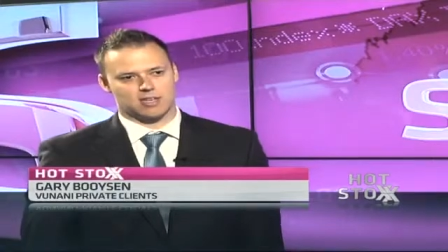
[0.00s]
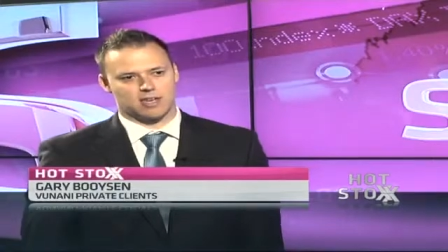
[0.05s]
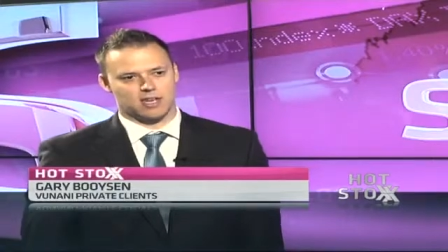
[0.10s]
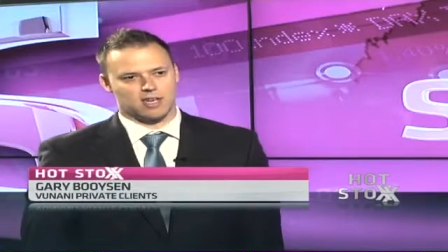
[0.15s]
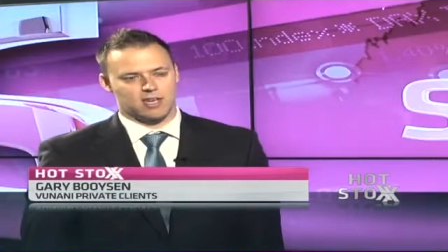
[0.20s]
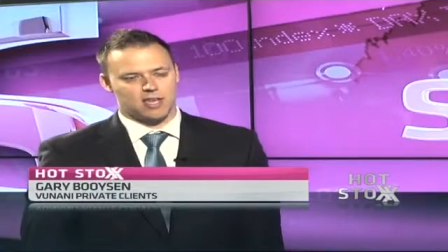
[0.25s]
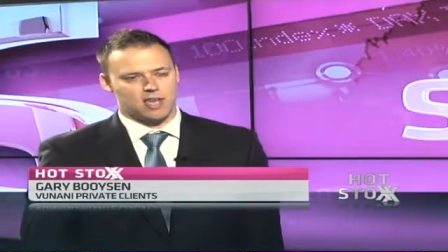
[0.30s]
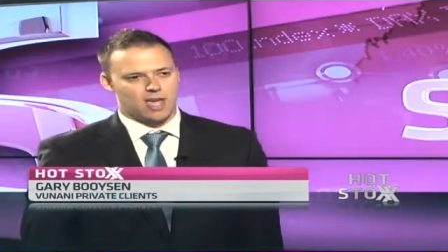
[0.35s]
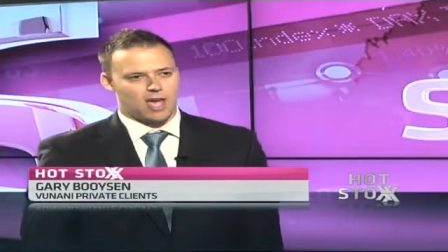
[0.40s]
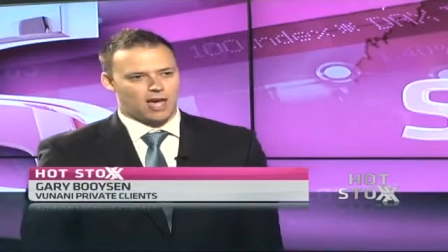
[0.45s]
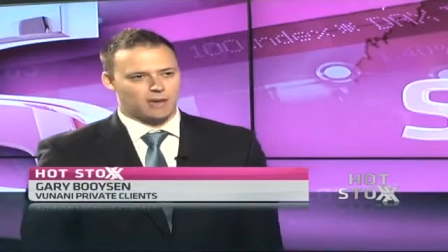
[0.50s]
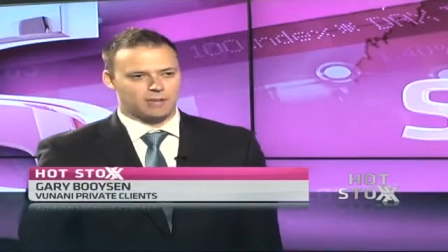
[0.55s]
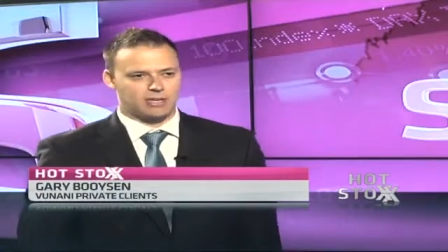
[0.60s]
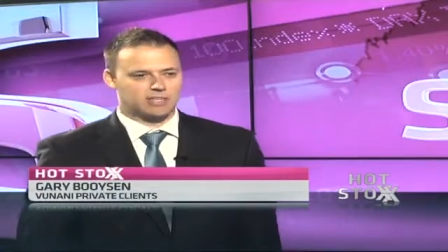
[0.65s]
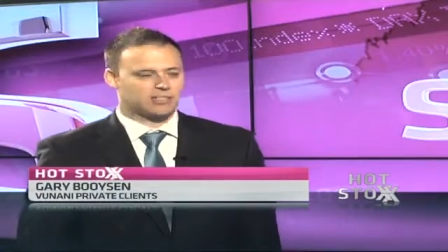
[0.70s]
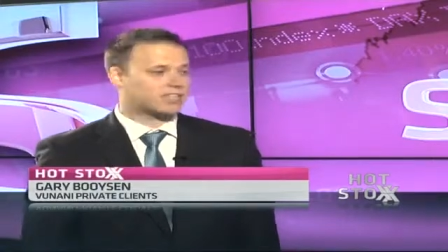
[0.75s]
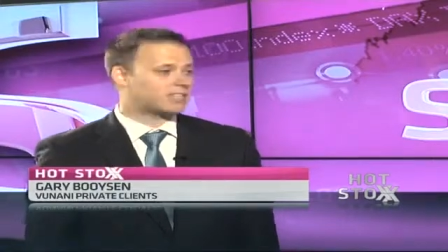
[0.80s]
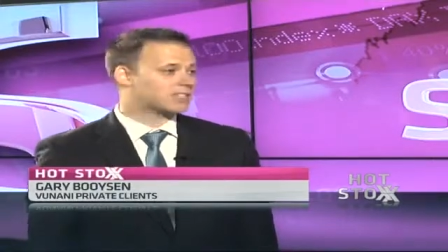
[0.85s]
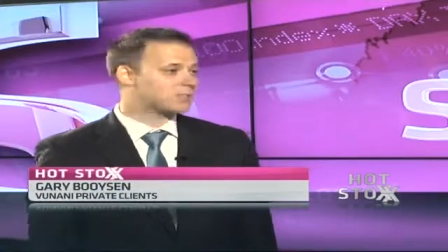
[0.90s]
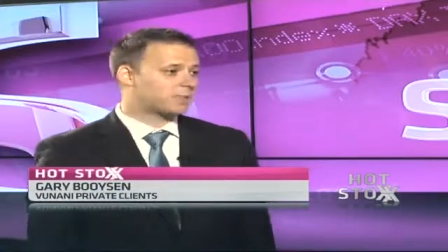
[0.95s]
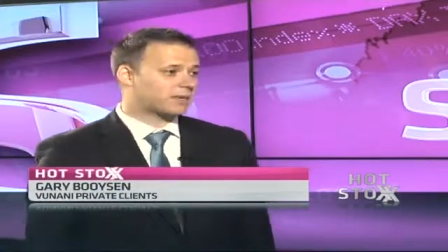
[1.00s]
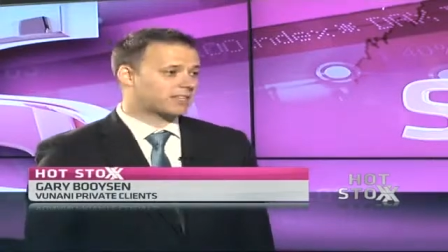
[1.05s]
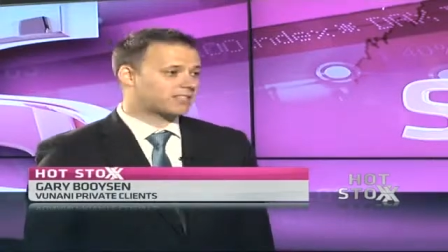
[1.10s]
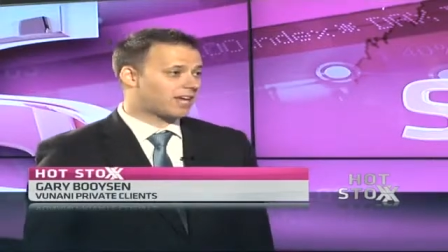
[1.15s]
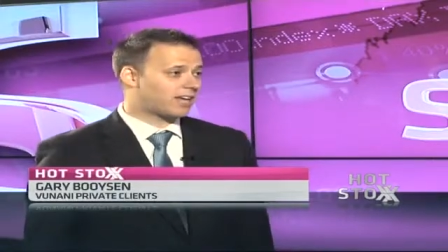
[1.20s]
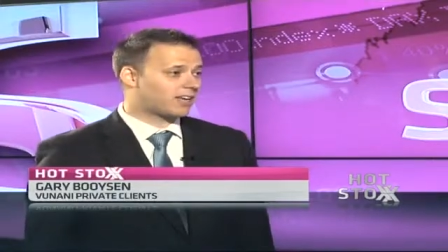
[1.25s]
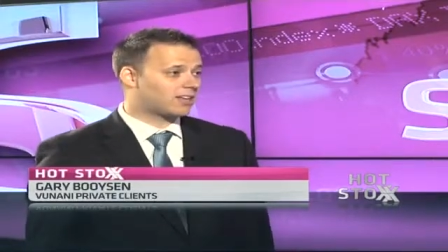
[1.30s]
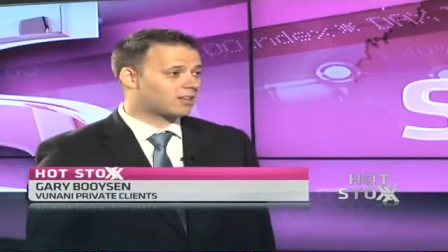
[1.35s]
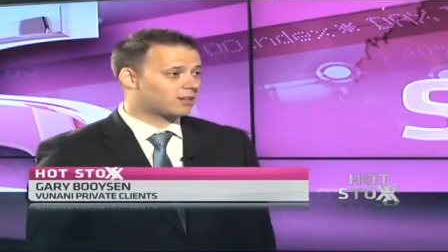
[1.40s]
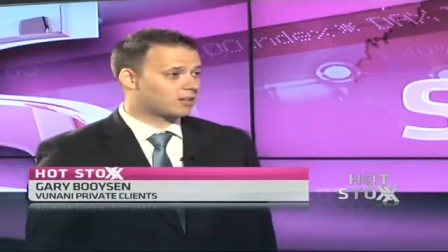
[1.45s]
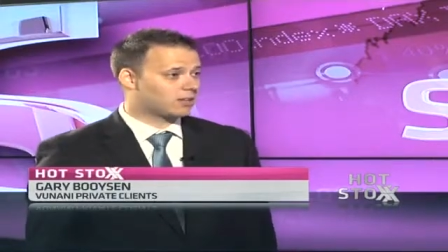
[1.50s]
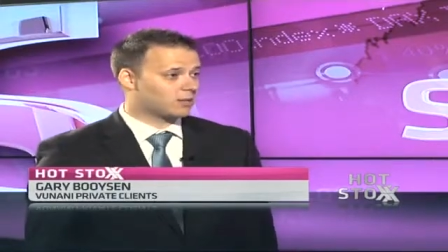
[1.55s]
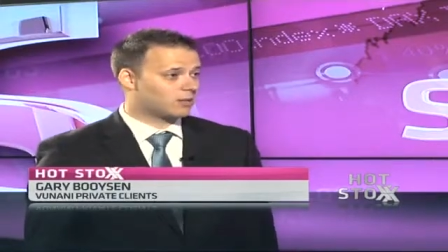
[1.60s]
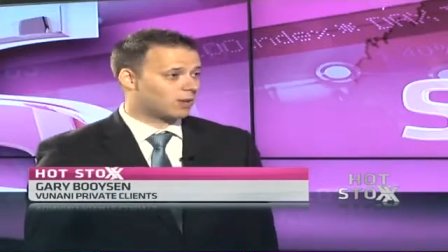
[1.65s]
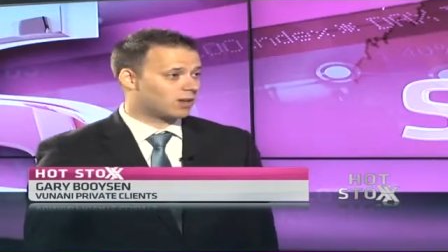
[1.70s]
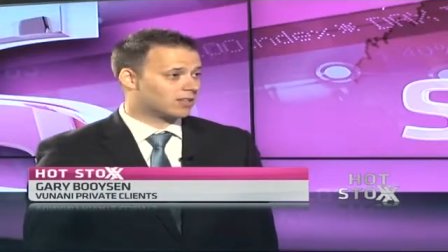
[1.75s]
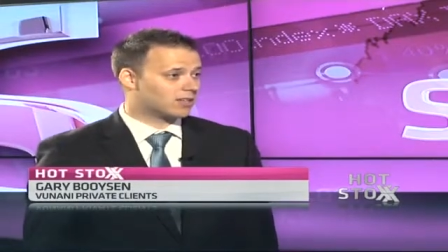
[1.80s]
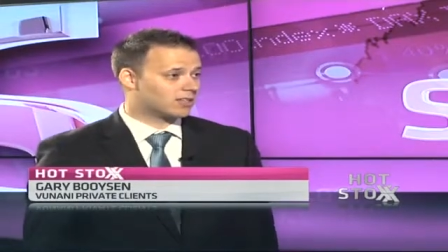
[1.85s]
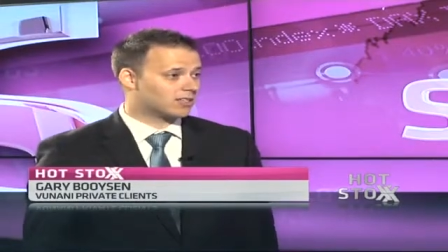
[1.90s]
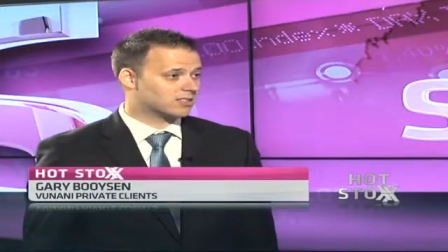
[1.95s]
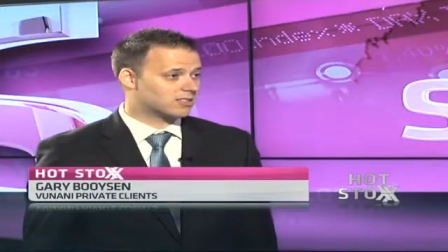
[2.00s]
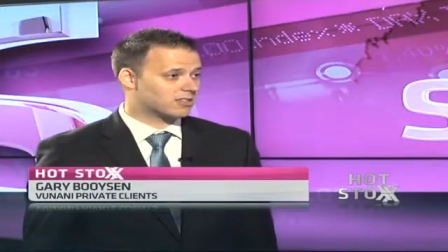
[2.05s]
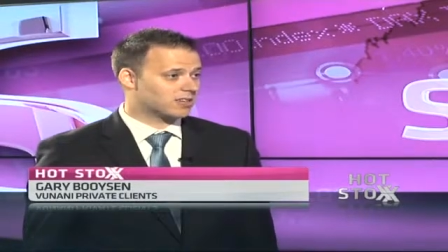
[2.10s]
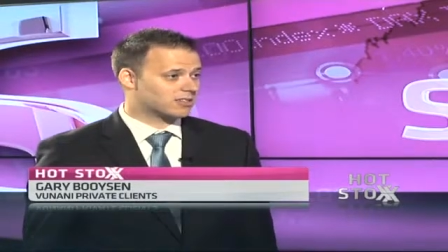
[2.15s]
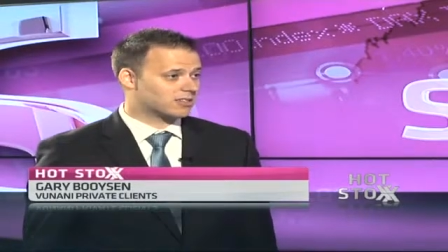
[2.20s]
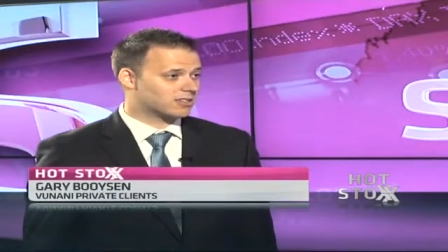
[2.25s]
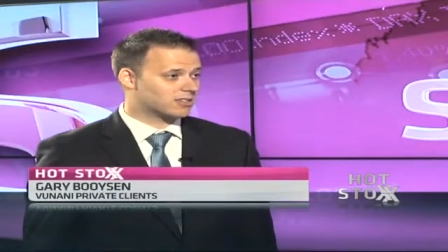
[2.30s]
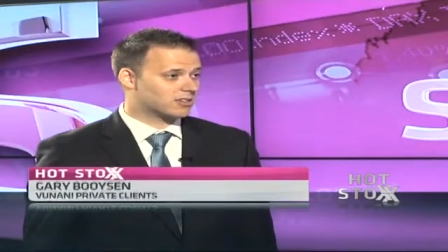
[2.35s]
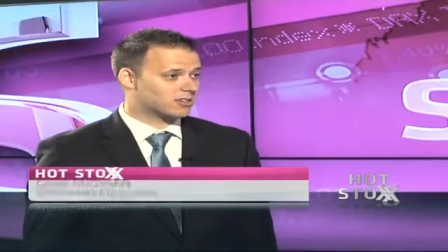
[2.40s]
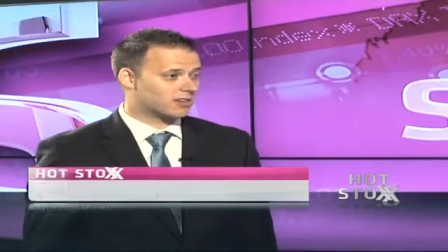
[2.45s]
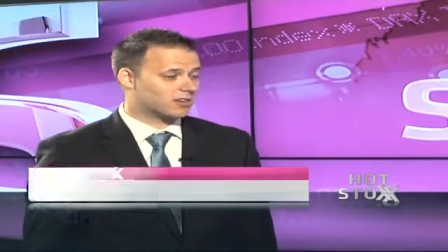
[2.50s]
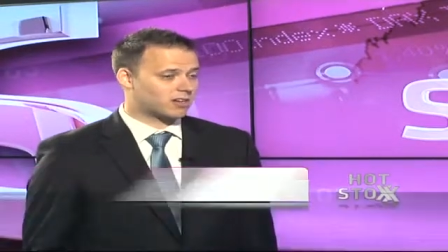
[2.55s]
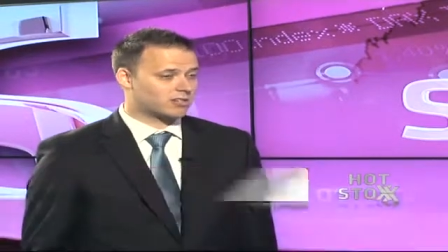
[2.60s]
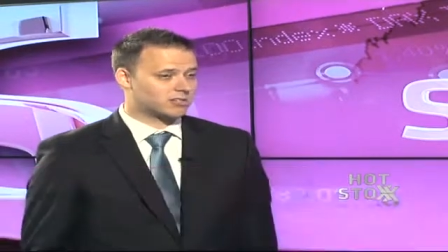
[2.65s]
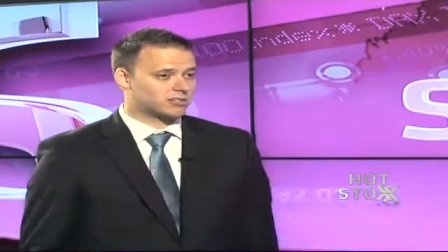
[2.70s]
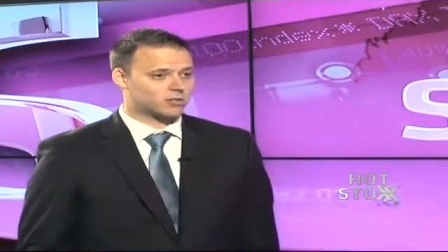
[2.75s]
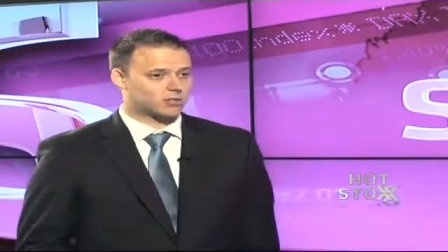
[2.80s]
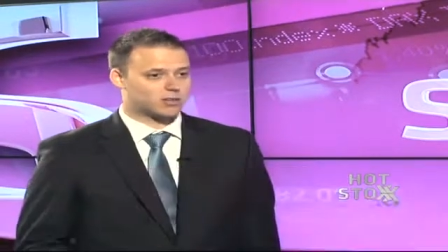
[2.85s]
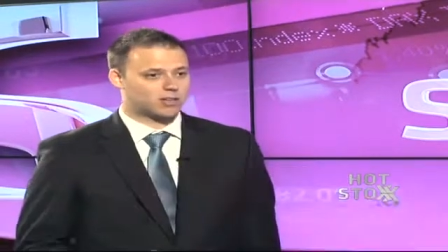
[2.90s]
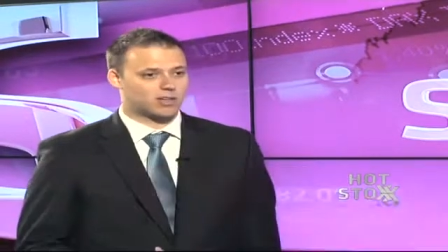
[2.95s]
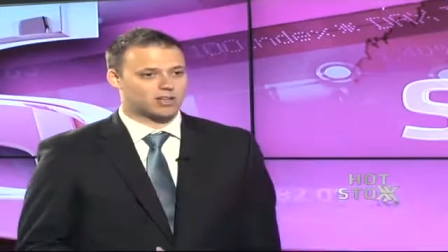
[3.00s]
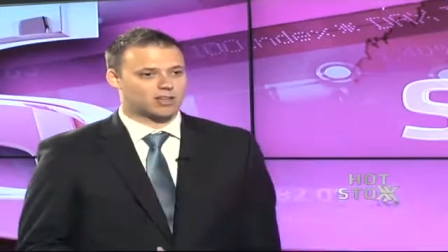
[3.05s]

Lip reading: I mean, it's done spectacularly well as a turnaround story.